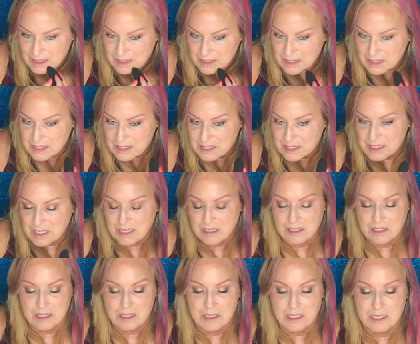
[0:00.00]
This
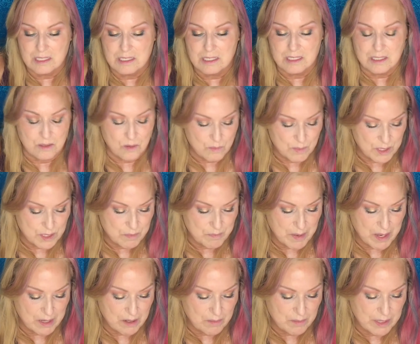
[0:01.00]
is so much
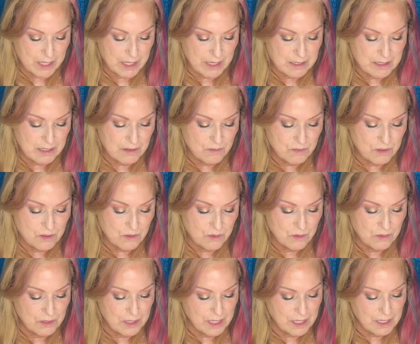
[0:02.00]
better because it
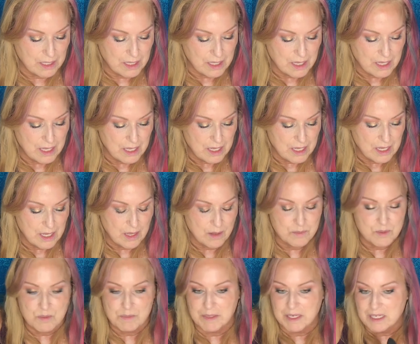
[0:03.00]
truly
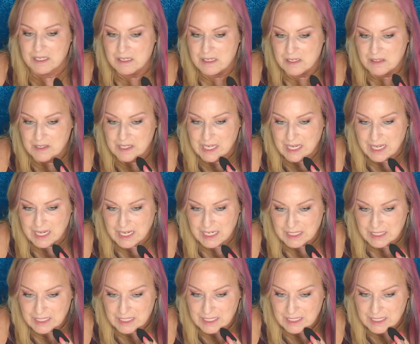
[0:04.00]
helps me to
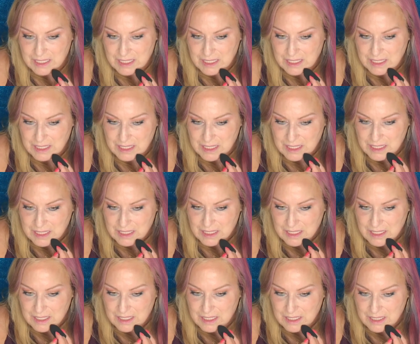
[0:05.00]
guide
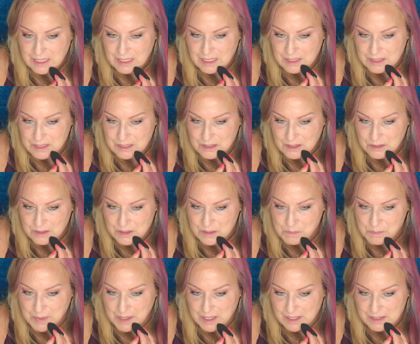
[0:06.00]
onto those
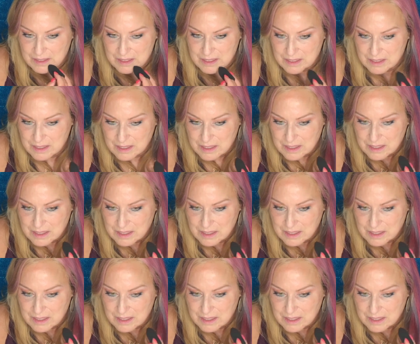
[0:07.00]
spots.